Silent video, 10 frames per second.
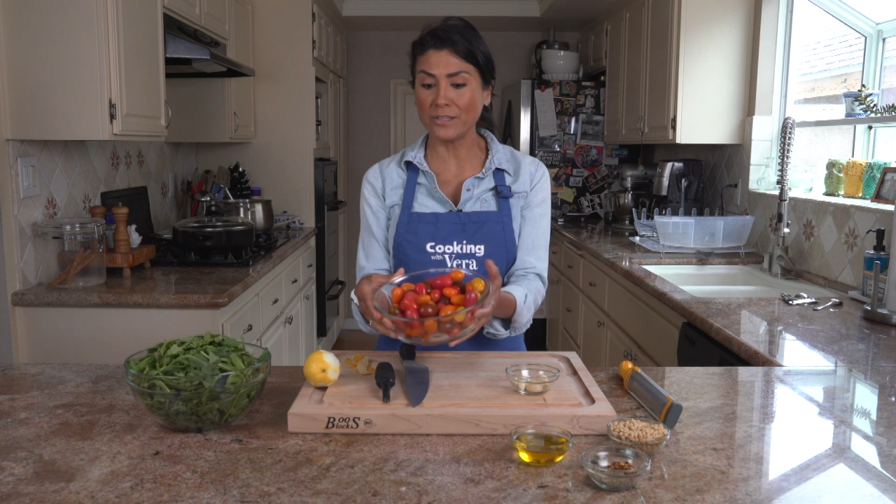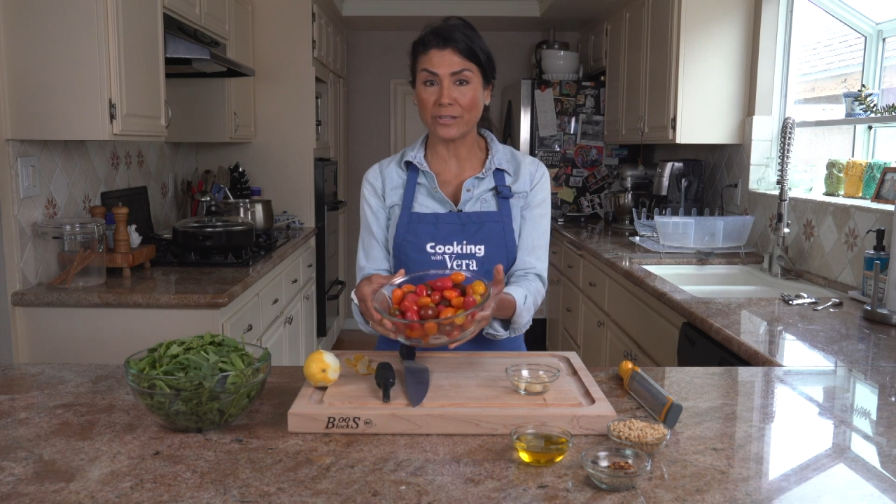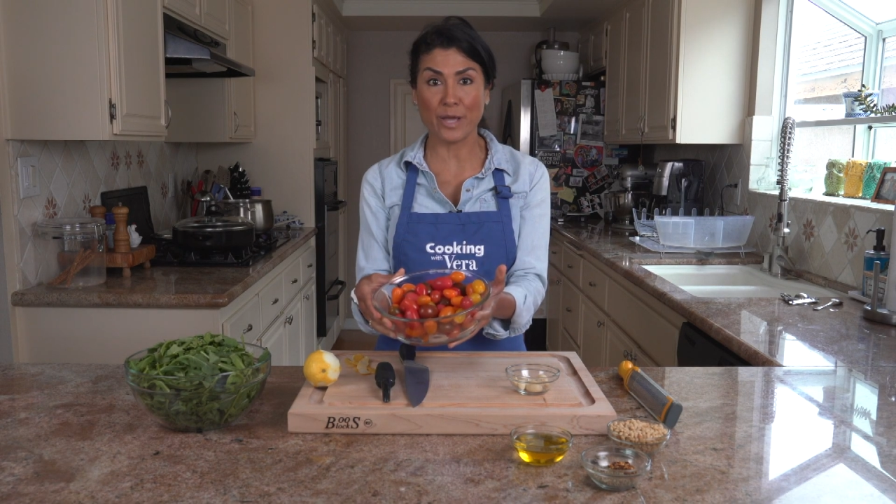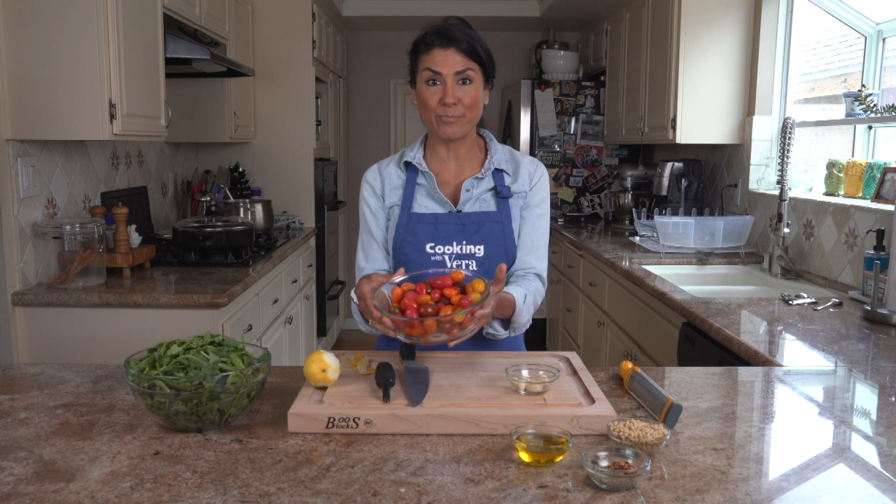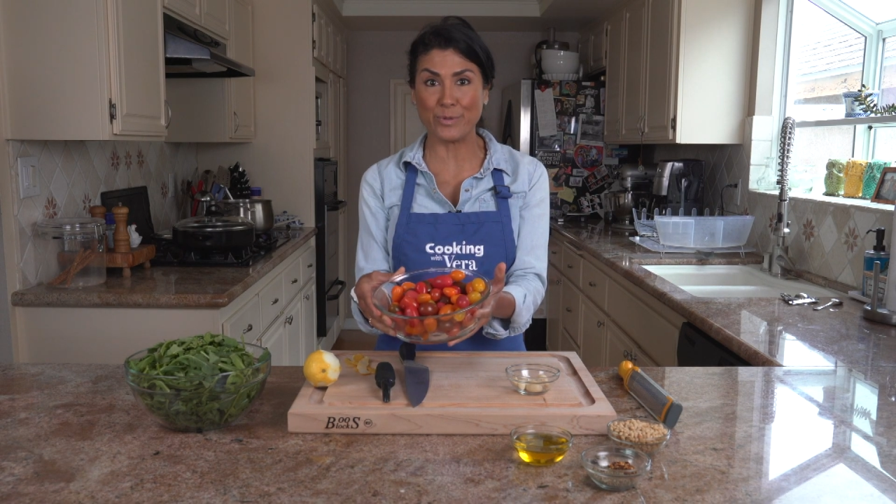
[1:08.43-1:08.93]

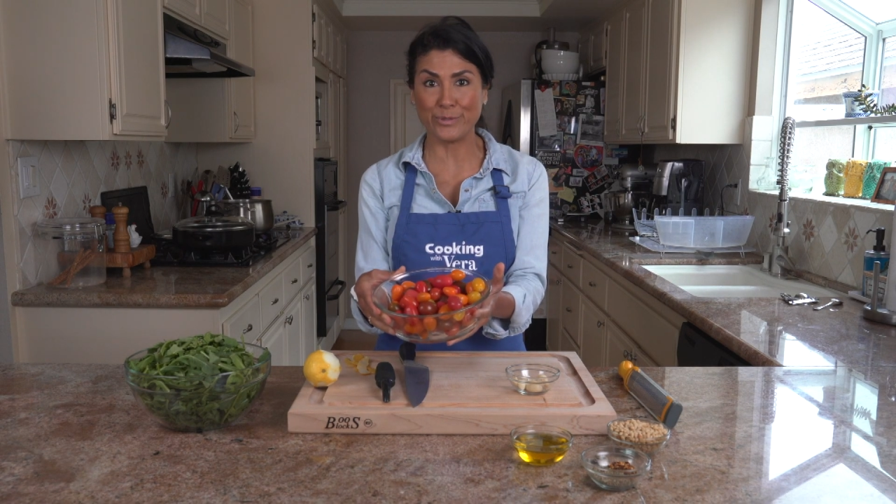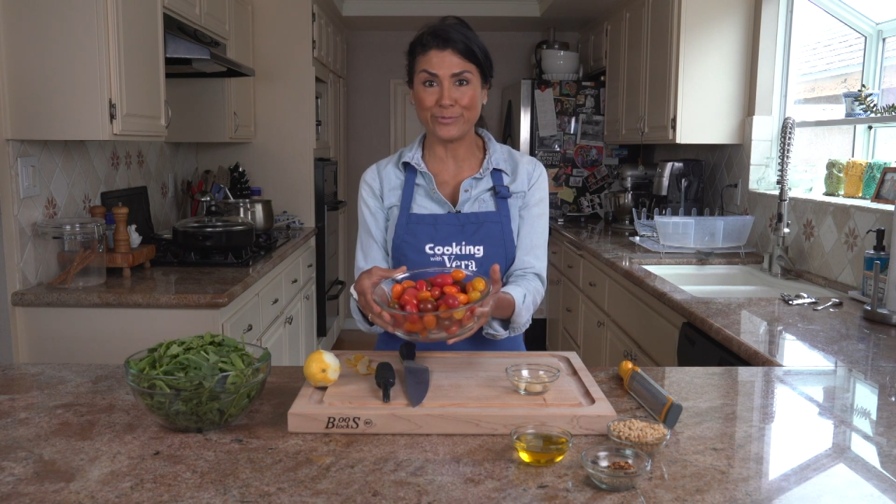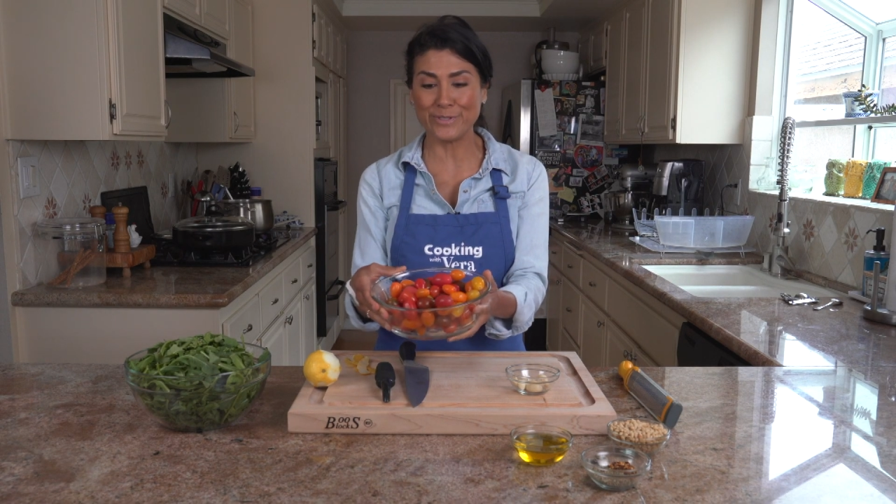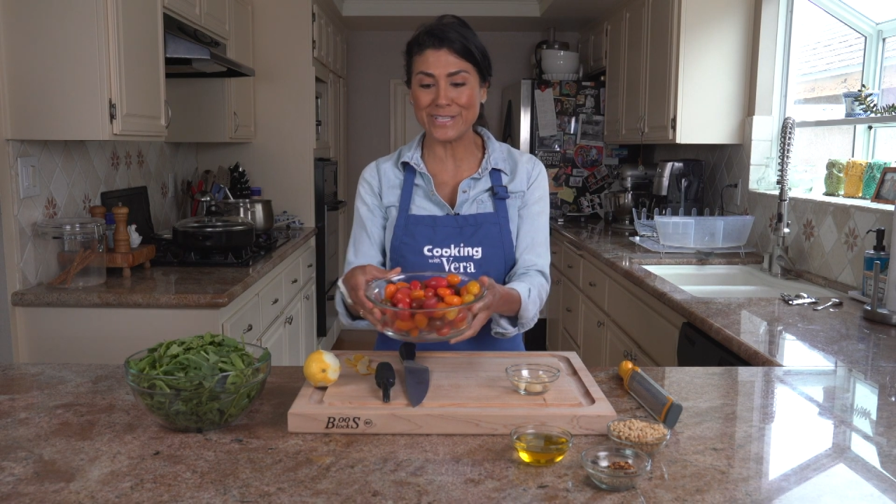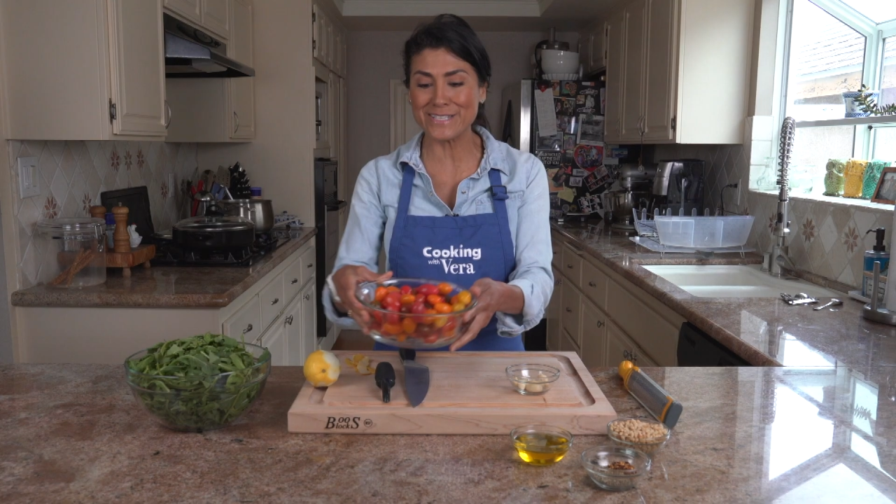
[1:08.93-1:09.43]
Look how
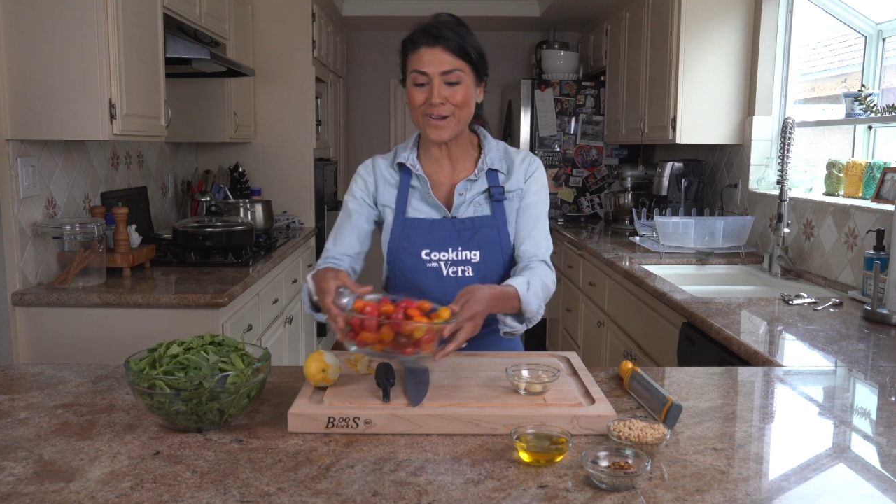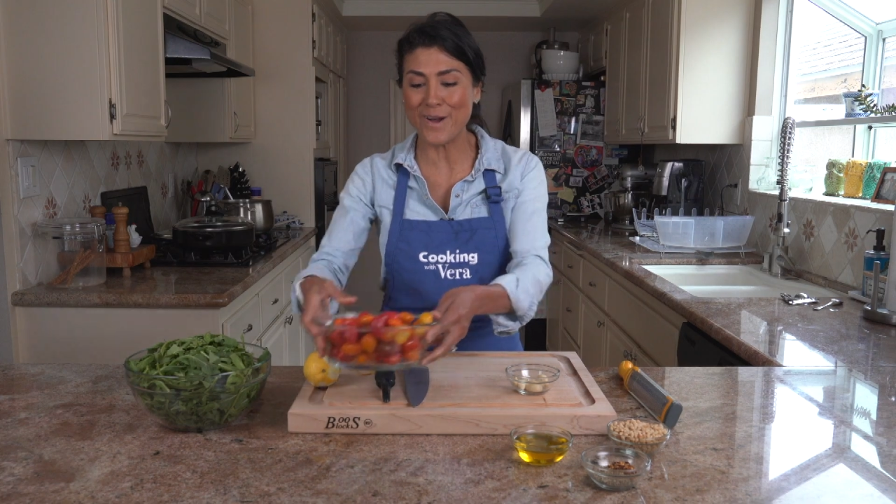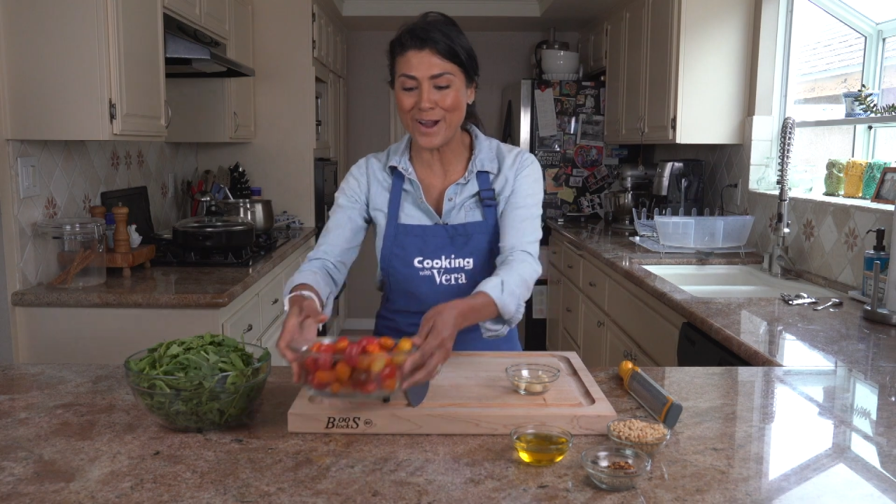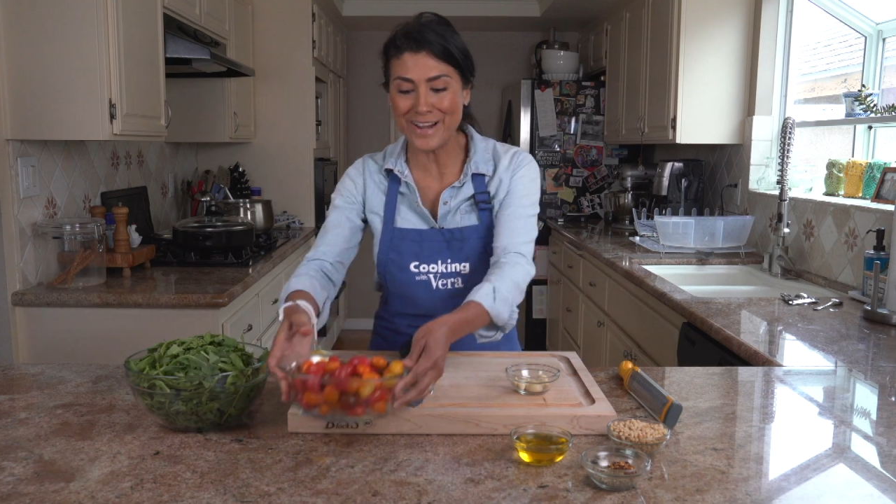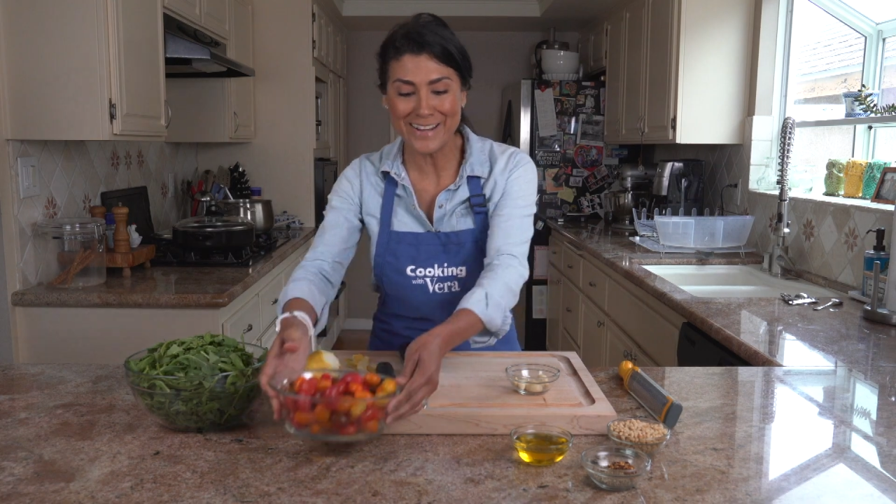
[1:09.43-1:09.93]
beautiful these
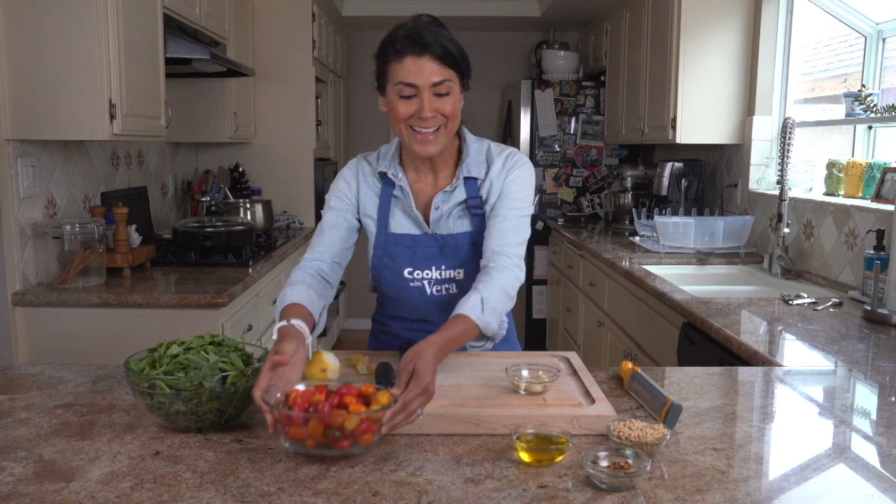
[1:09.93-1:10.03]
are.